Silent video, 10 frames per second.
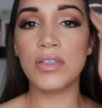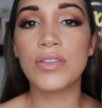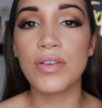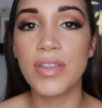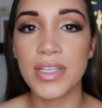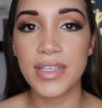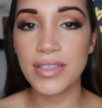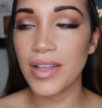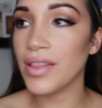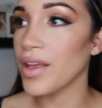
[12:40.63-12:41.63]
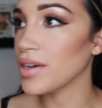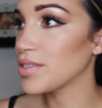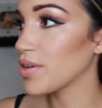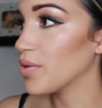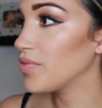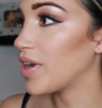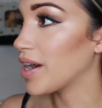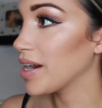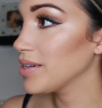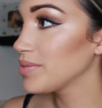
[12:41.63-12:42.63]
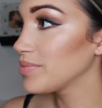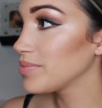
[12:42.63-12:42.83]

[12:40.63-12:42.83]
So this is the look so far.